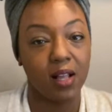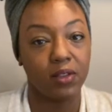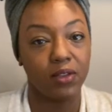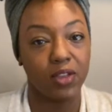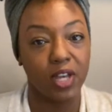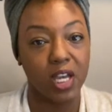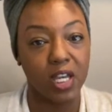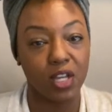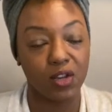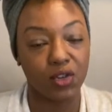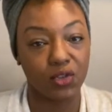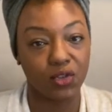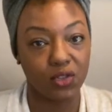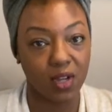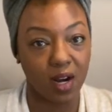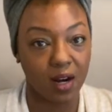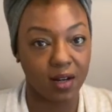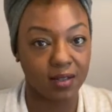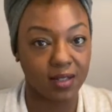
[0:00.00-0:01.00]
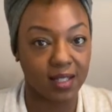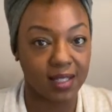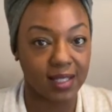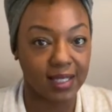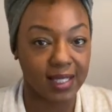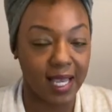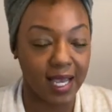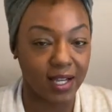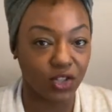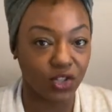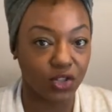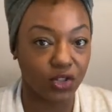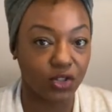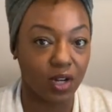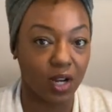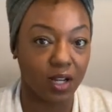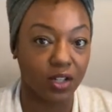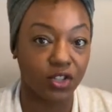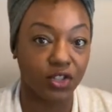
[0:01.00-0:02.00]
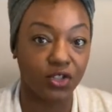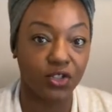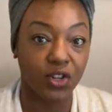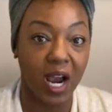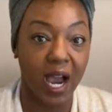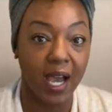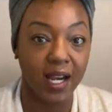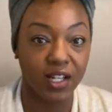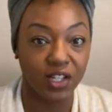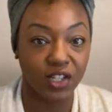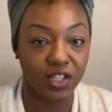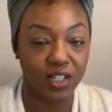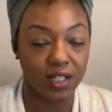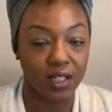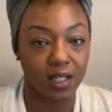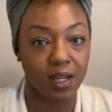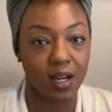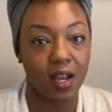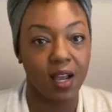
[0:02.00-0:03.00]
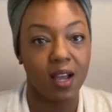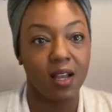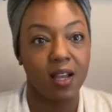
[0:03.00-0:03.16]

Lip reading: then you start to set a strategy